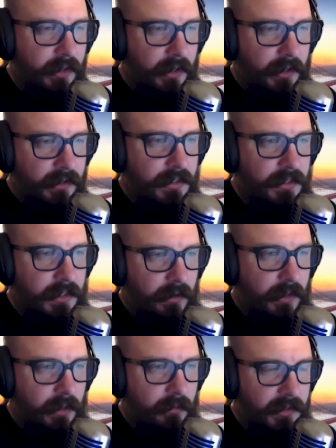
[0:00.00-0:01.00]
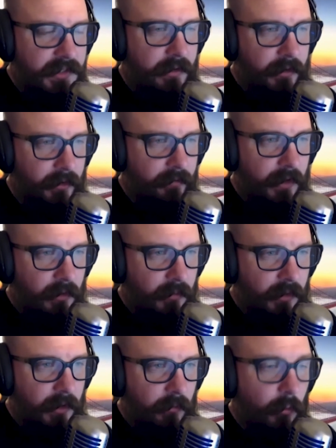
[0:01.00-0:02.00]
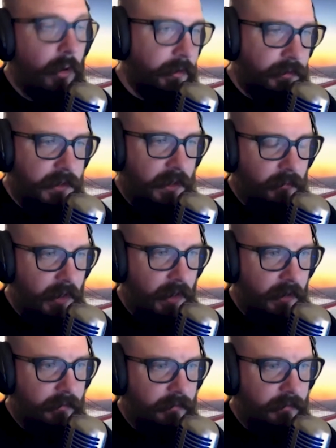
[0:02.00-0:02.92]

not necessarily in material development. Well, you tell me.